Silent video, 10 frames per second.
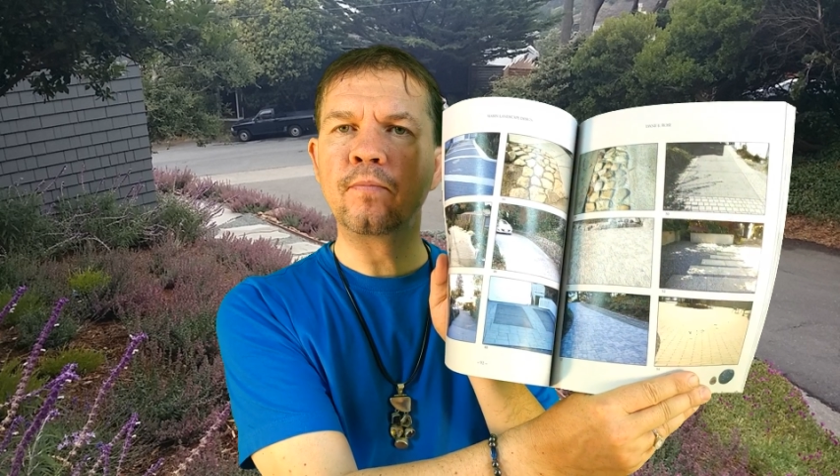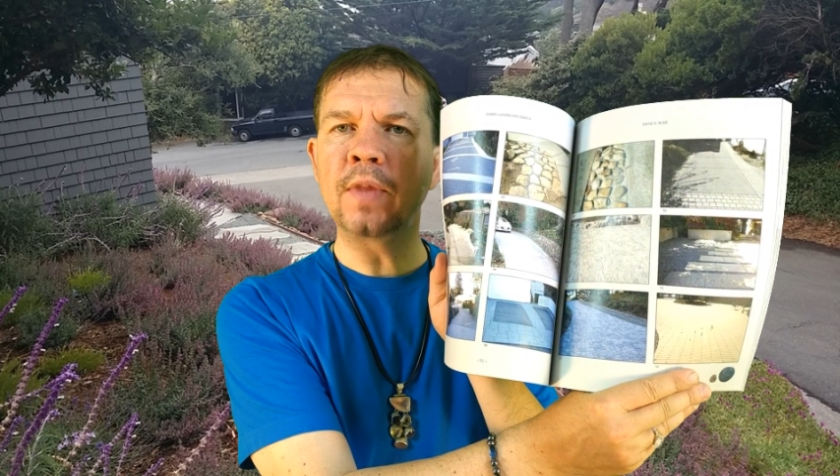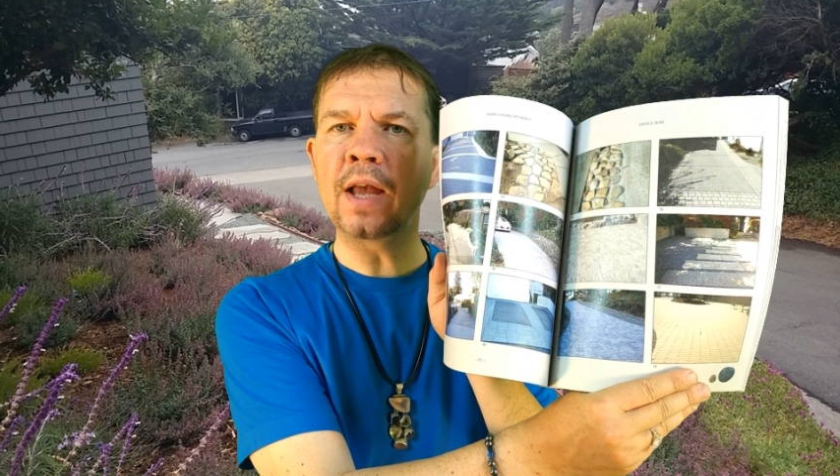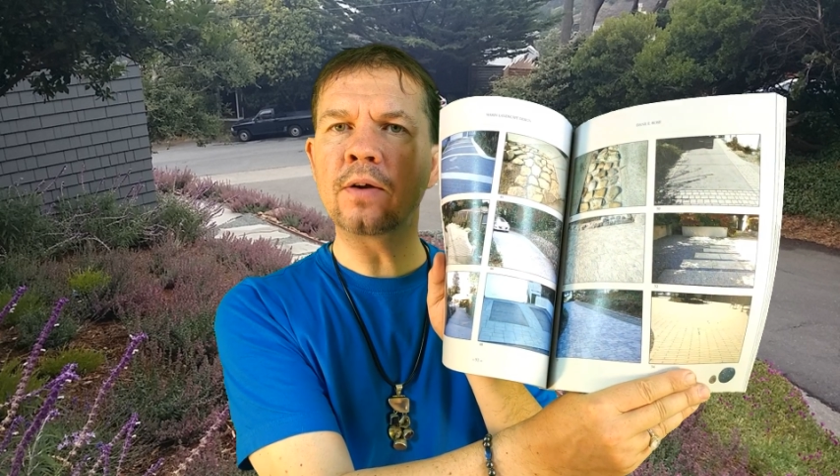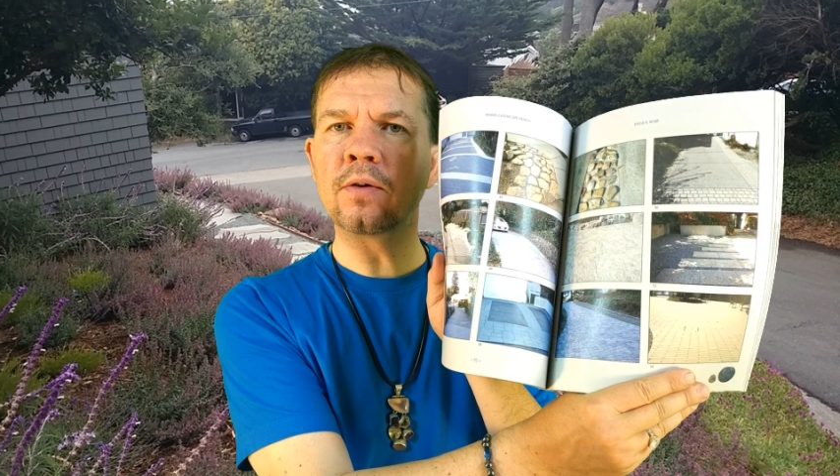
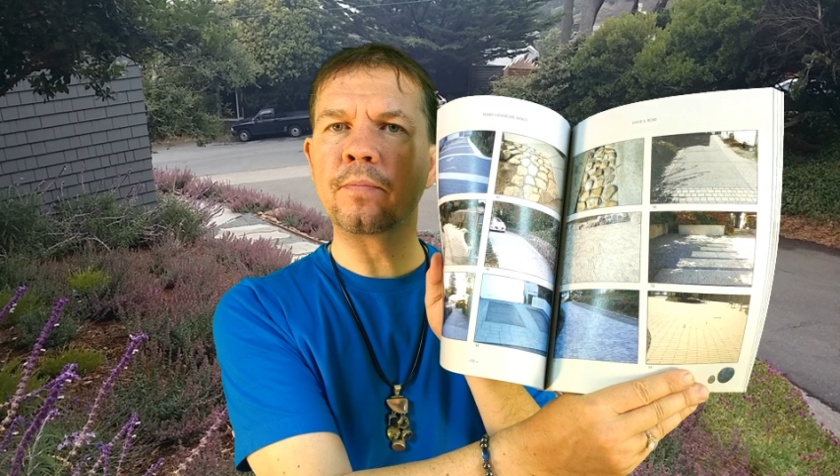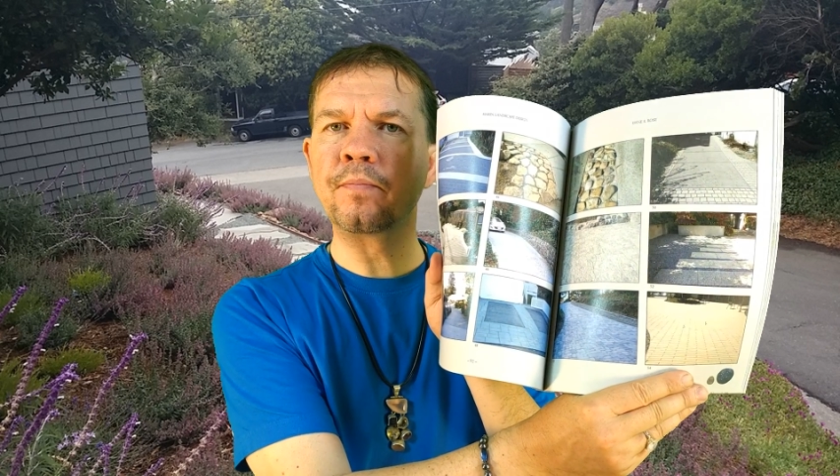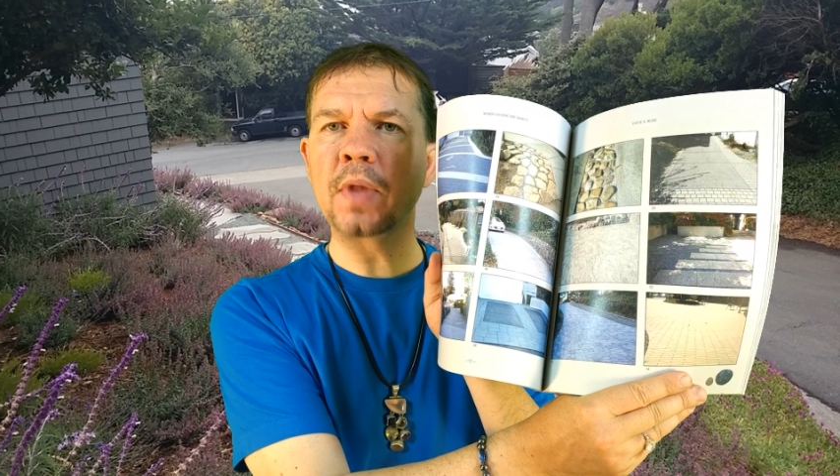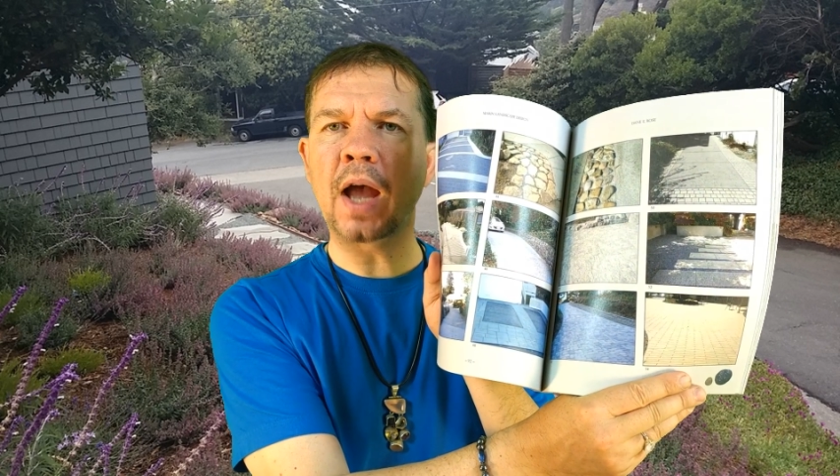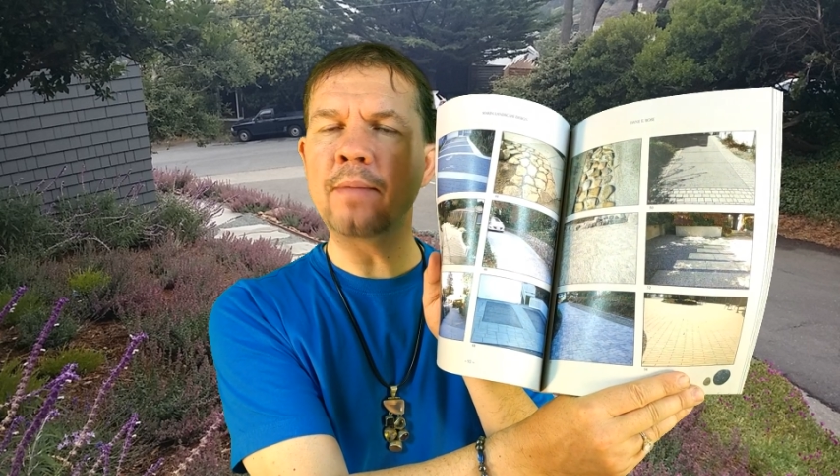
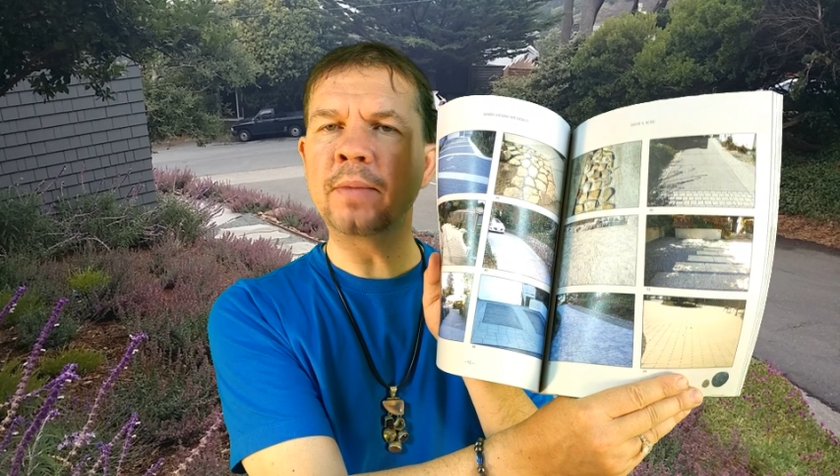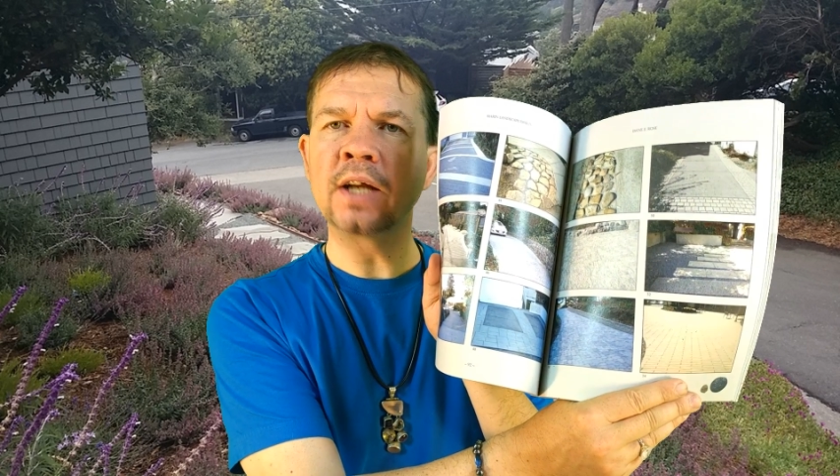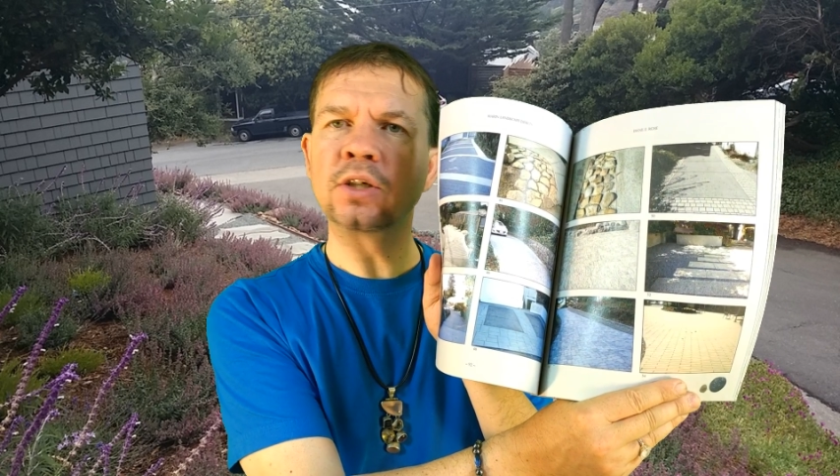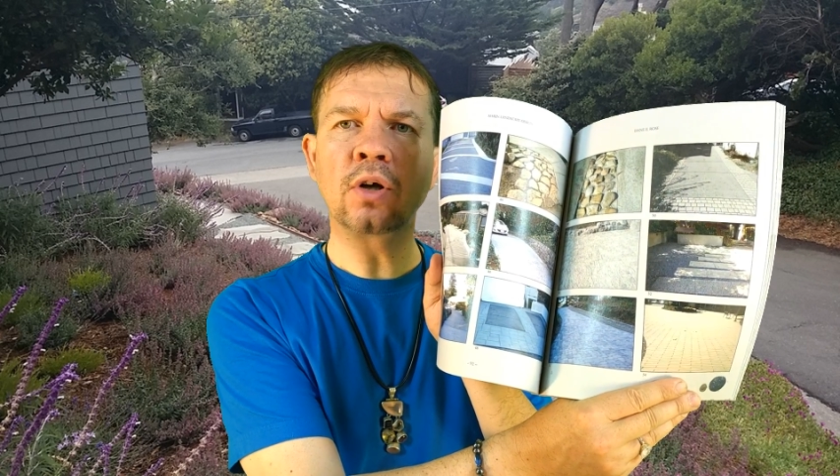Now, I'm not